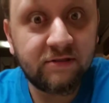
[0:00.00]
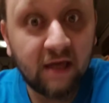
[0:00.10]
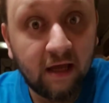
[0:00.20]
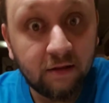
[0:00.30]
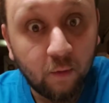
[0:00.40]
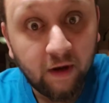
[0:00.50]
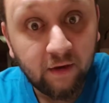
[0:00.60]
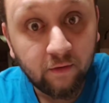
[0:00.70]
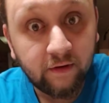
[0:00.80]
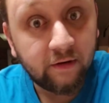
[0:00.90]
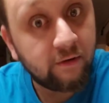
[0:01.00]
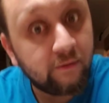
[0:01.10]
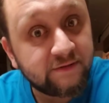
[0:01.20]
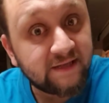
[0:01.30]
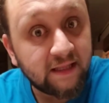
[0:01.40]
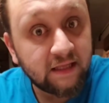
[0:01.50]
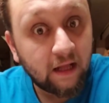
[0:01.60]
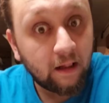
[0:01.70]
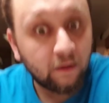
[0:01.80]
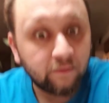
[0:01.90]
getting the white one and who was getting the
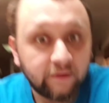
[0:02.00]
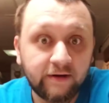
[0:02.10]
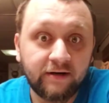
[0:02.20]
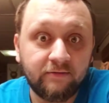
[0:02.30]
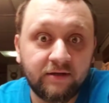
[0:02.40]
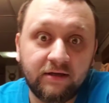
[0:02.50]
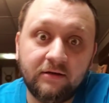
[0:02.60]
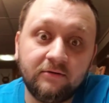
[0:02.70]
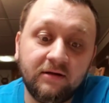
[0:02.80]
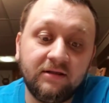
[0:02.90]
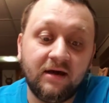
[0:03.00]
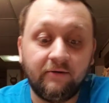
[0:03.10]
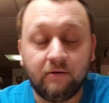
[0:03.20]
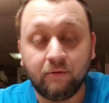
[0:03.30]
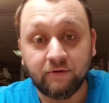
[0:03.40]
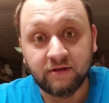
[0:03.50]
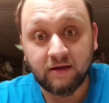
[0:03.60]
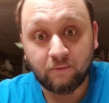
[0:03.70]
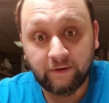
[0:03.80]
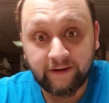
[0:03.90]
yellow one, and we agreed that we were both
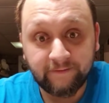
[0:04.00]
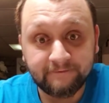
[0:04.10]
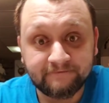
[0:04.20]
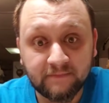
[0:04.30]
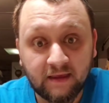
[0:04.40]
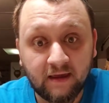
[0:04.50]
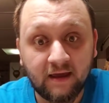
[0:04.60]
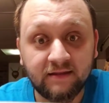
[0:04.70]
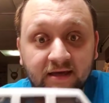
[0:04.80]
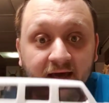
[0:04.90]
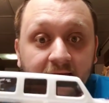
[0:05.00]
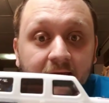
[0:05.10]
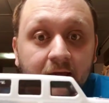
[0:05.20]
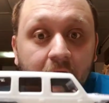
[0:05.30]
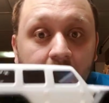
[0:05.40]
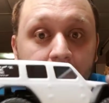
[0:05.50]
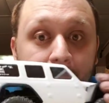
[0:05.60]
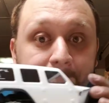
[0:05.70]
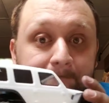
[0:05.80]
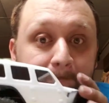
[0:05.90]
getting white, and that
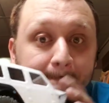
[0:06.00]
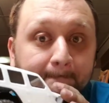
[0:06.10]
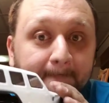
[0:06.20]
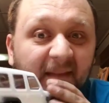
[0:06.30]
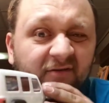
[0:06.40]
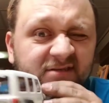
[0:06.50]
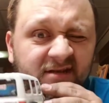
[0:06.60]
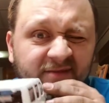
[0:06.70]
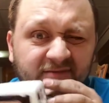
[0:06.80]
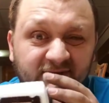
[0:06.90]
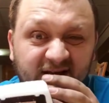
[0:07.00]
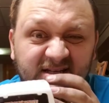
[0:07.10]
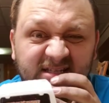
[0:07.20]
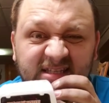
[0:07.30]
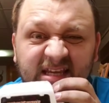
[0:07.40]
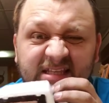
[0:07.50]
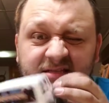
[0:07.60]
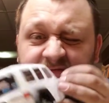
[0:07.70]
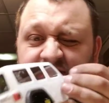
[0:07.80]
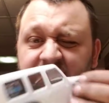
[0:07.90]
I was going to make mine
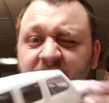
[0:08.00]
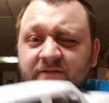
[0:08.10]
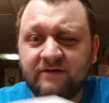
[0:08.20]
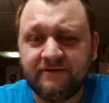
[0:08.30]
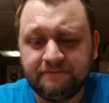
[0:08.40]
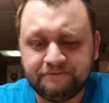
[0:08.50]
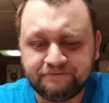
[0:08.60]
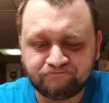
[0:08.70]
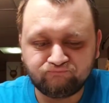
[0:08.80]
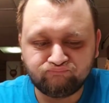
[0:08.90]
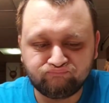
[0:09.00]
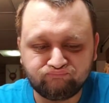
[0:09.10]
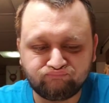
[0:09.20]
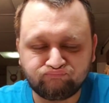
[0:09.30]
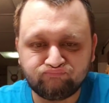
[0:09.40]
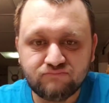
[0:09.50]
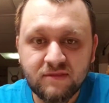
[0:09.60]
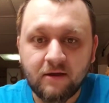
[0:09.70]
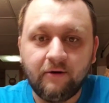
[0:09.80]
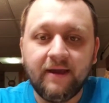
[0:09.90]
distinctively different.
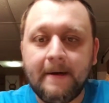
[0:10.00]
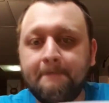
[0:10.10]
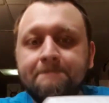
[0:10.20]
Oh yeah.